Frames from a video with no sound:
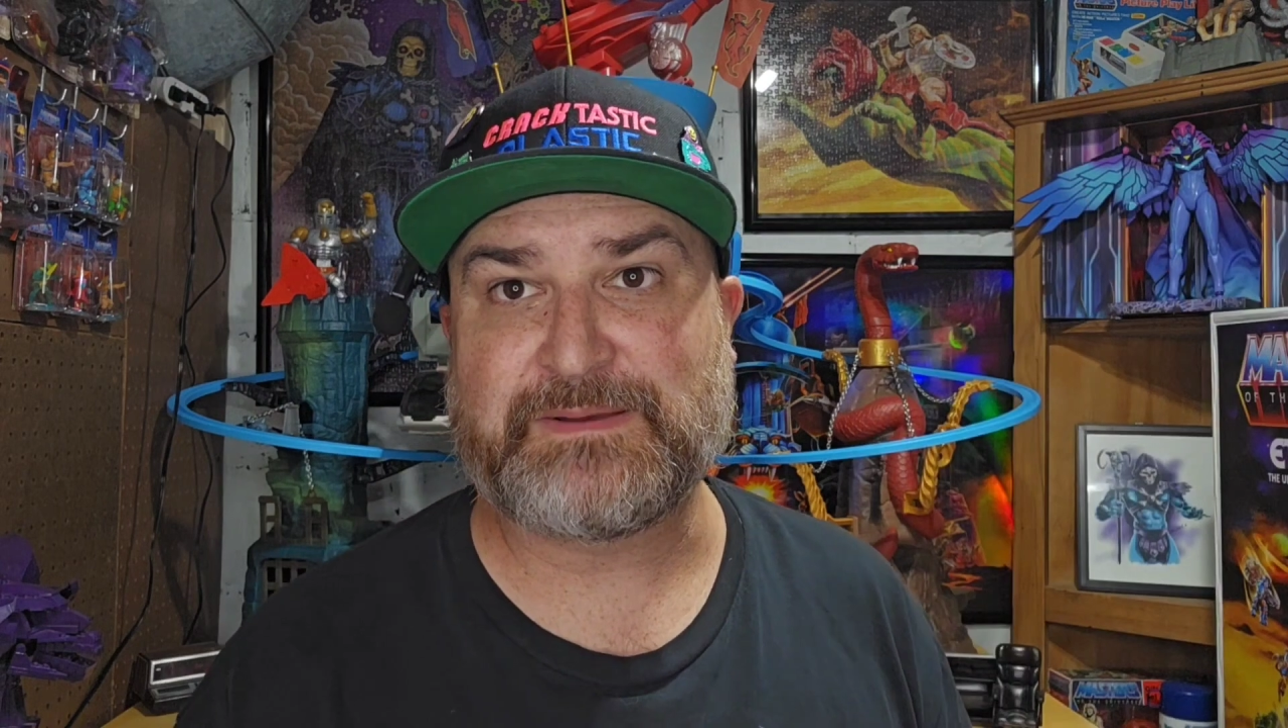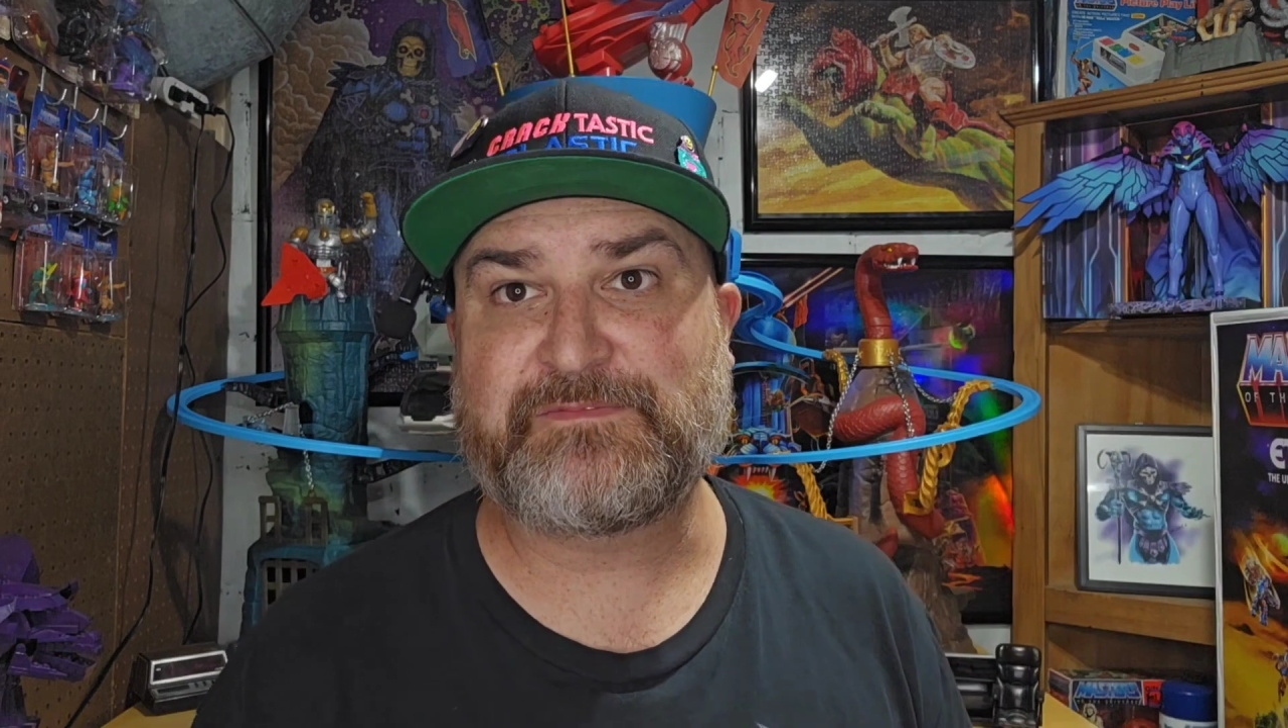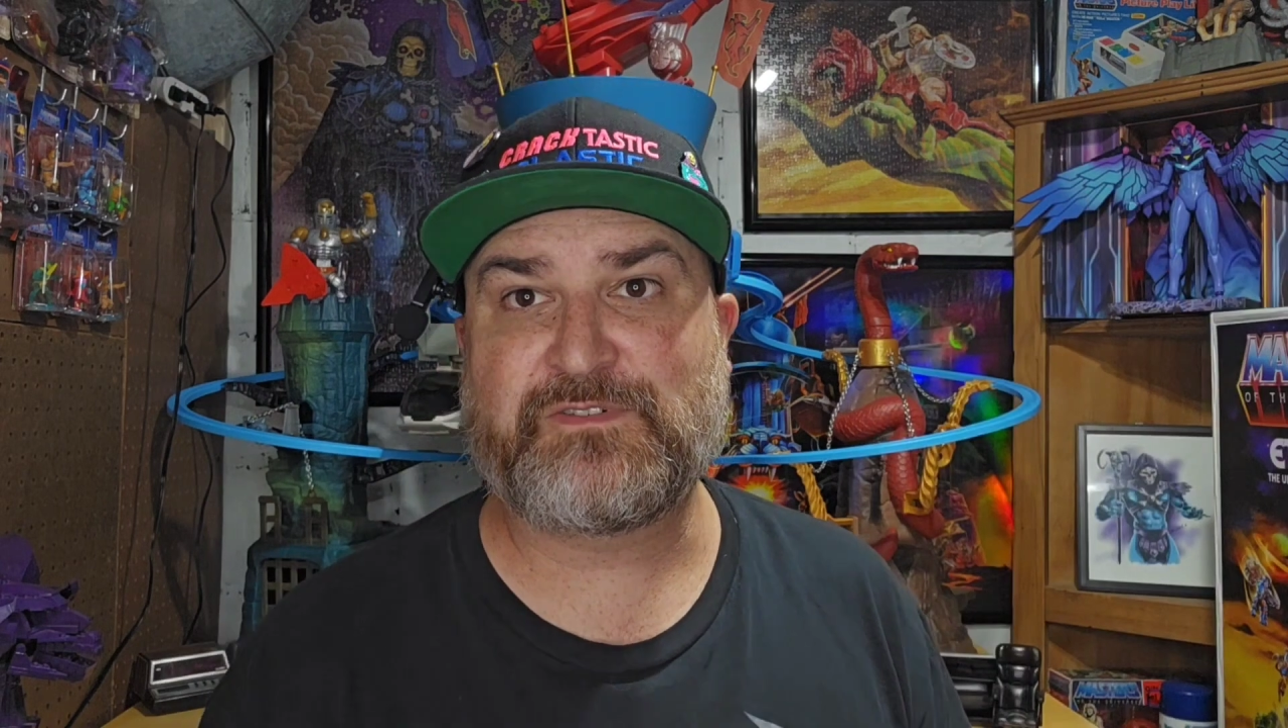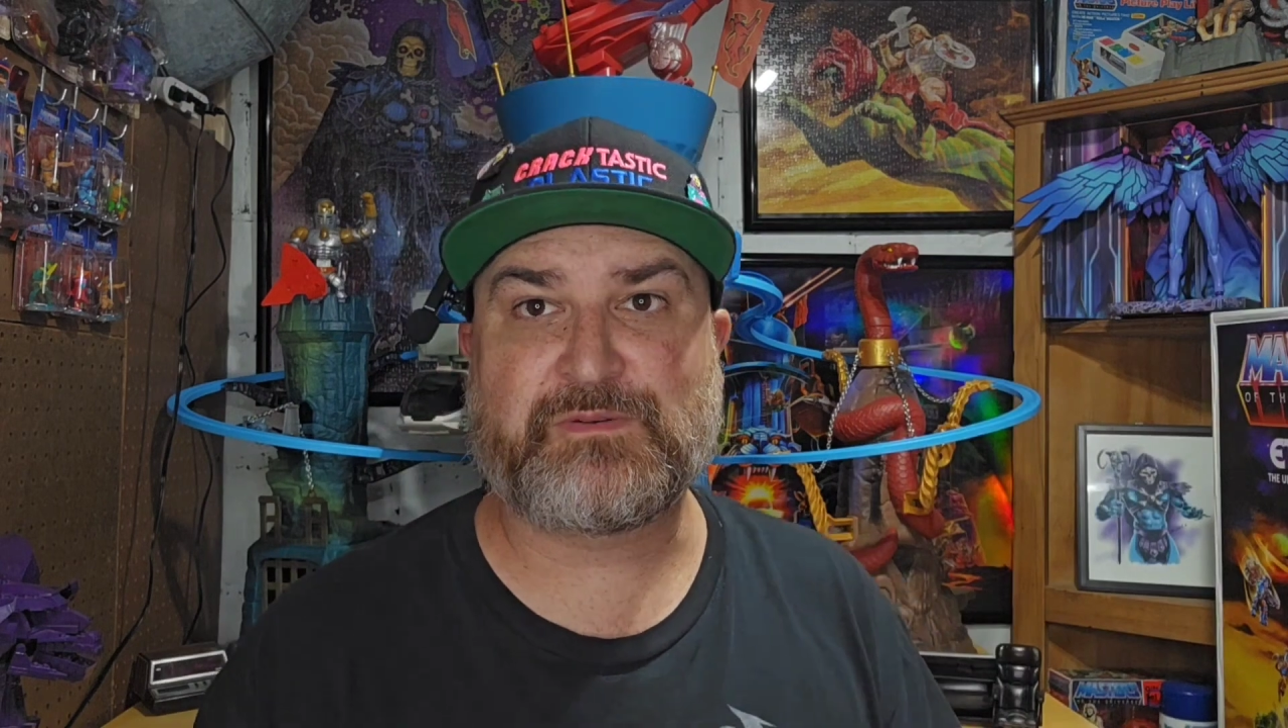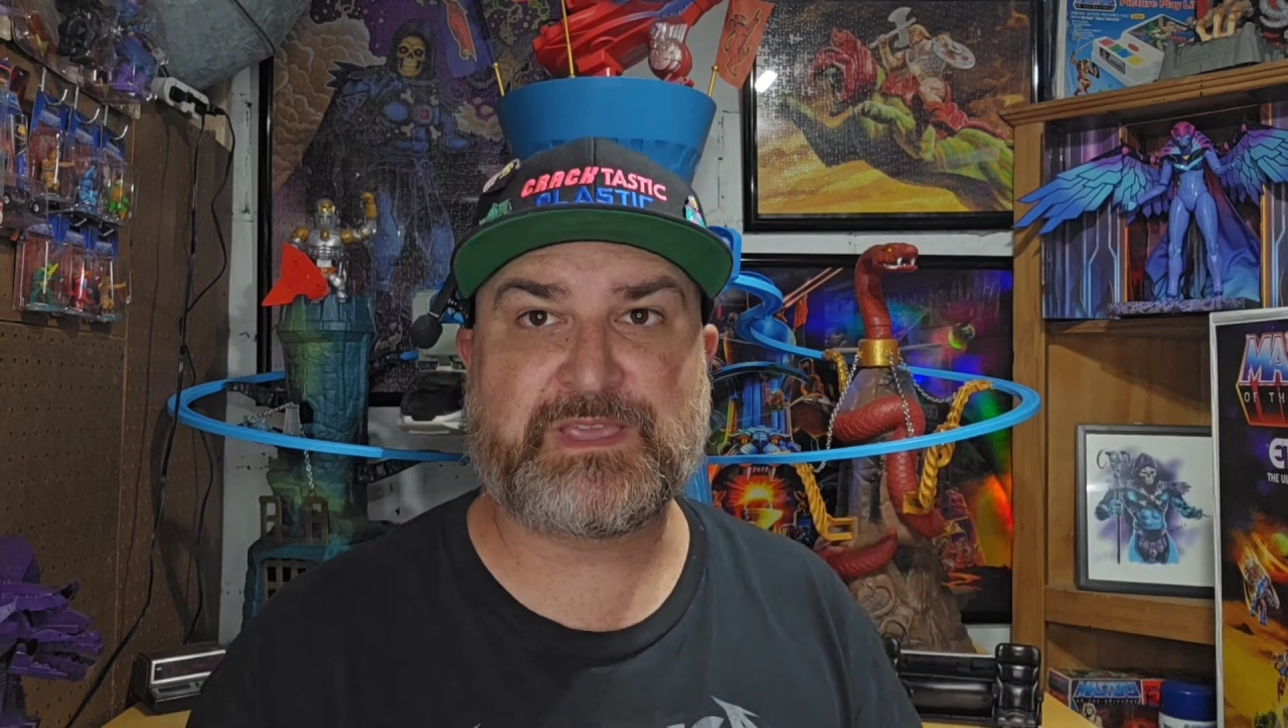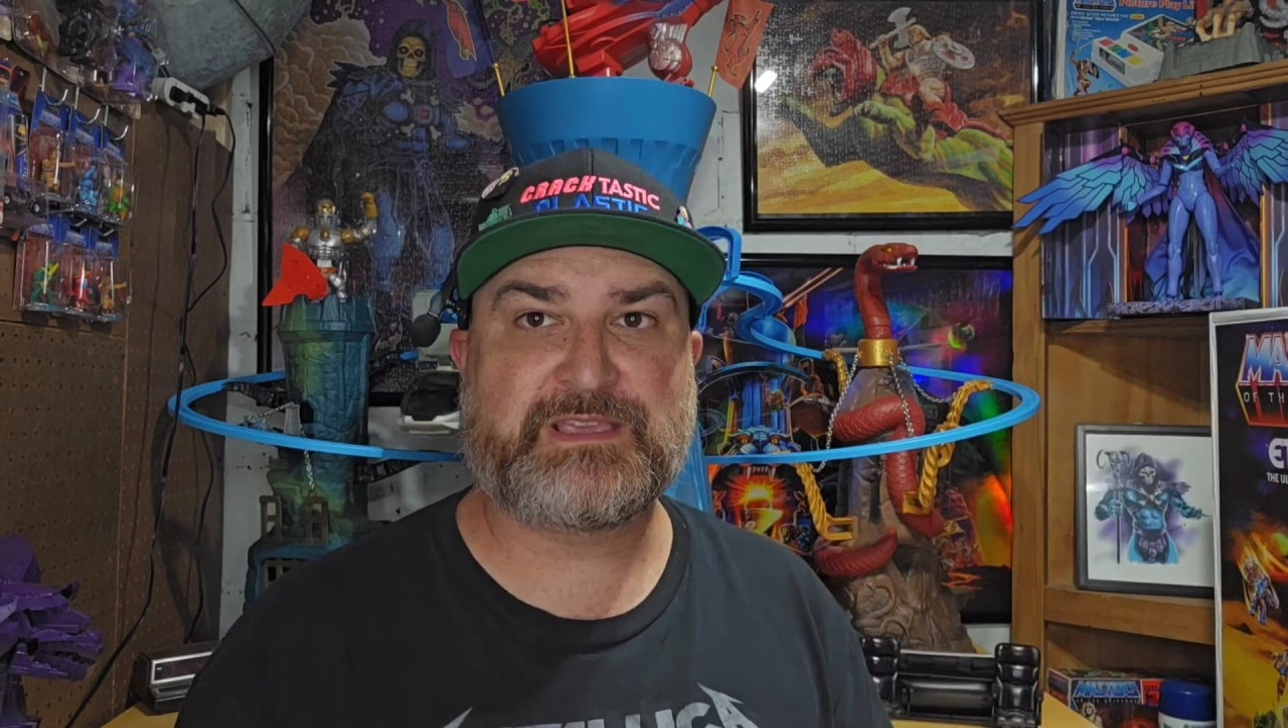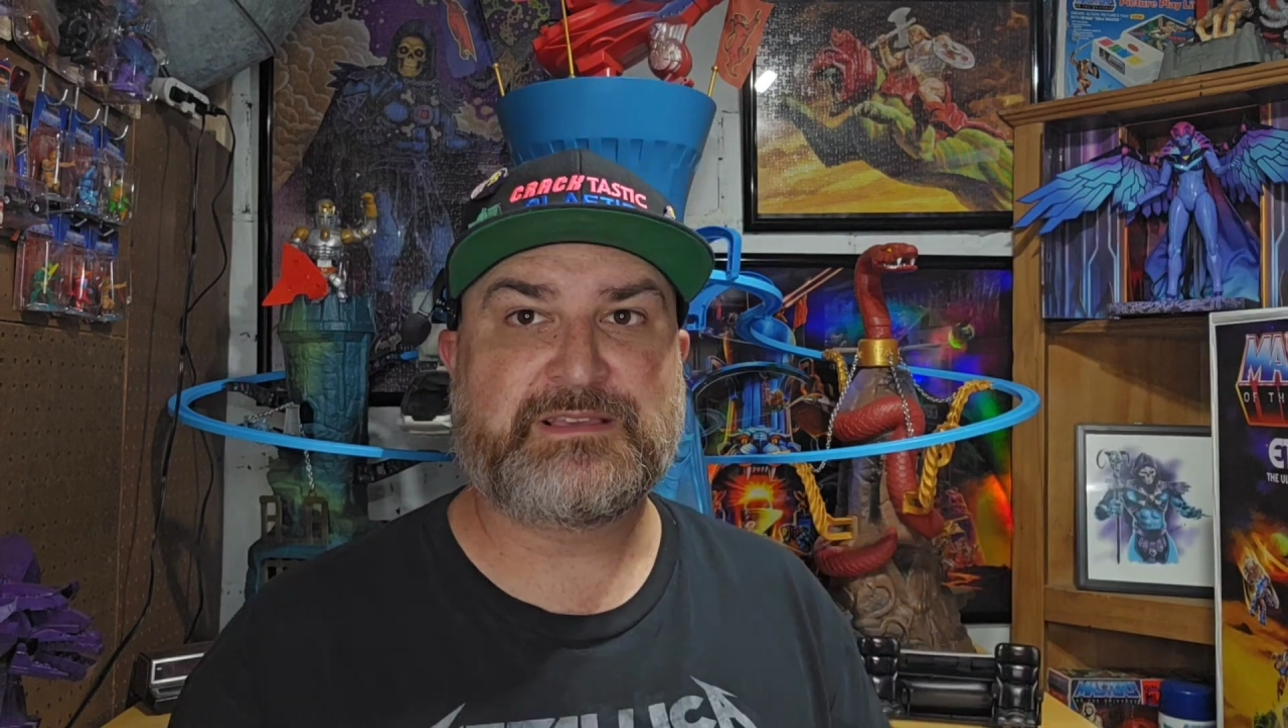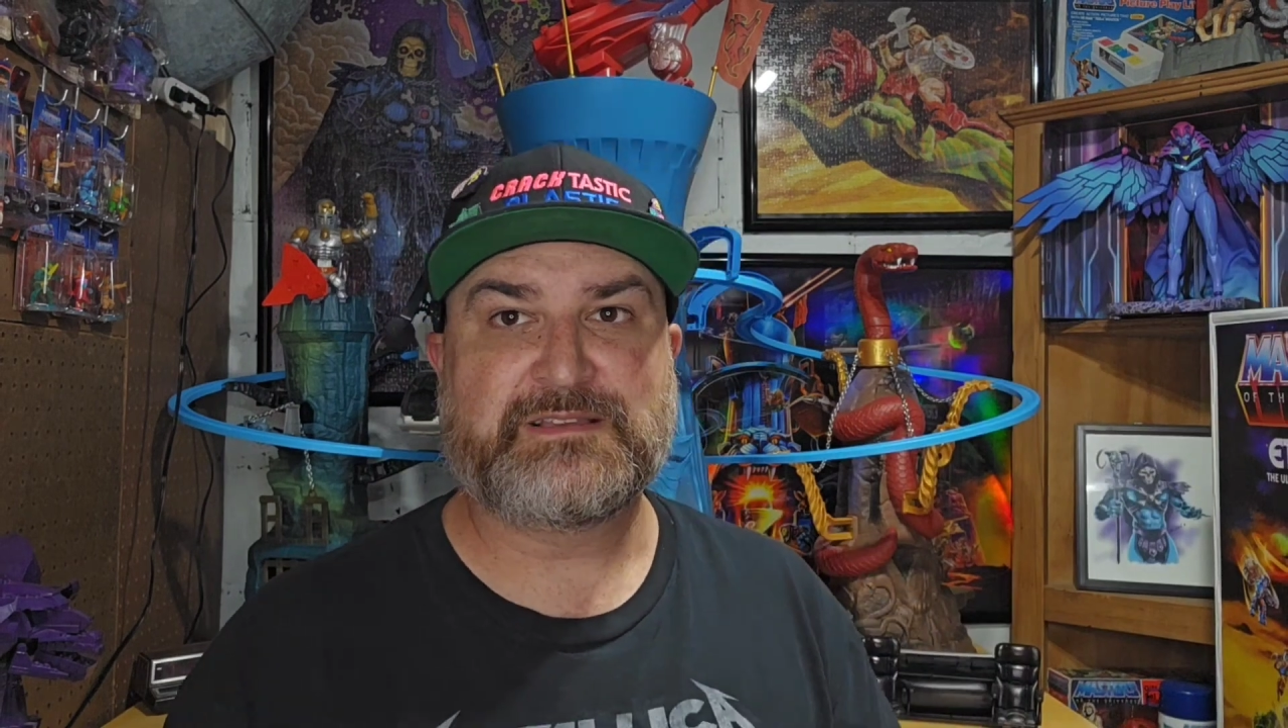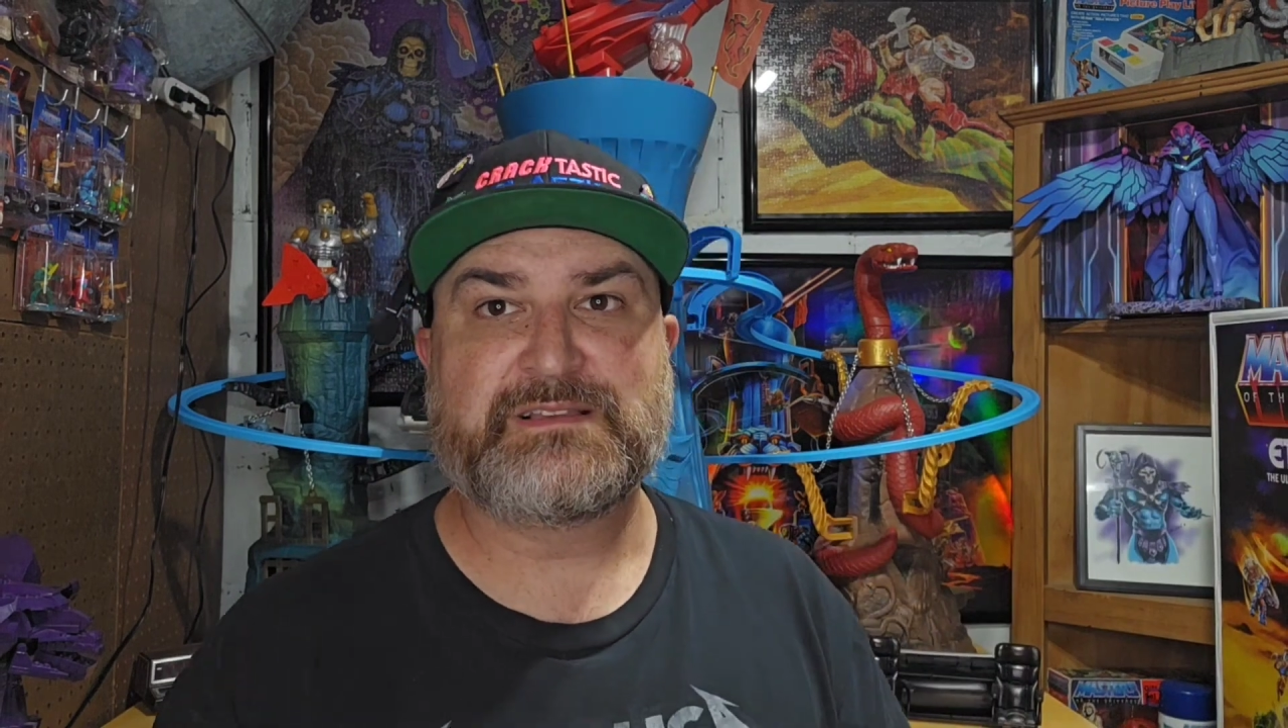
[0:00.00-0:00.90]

up for me.